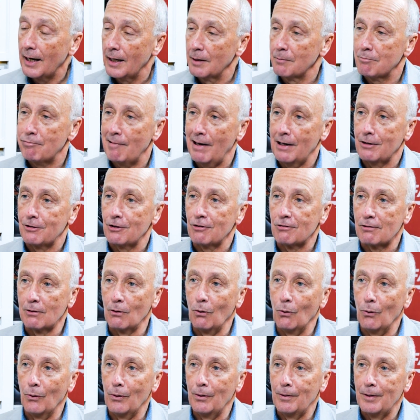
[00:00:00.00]
and practice
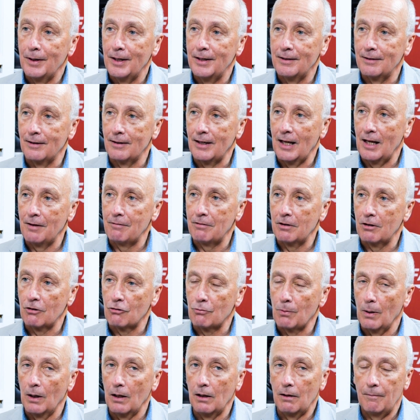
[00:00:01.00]
law in the Navy
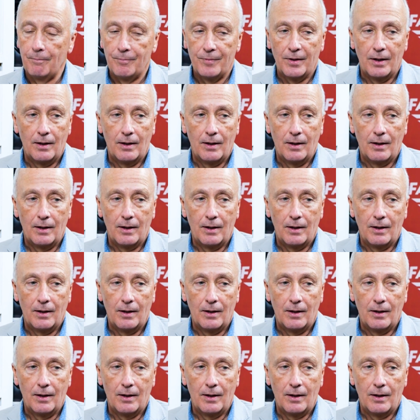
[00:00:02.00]
as well.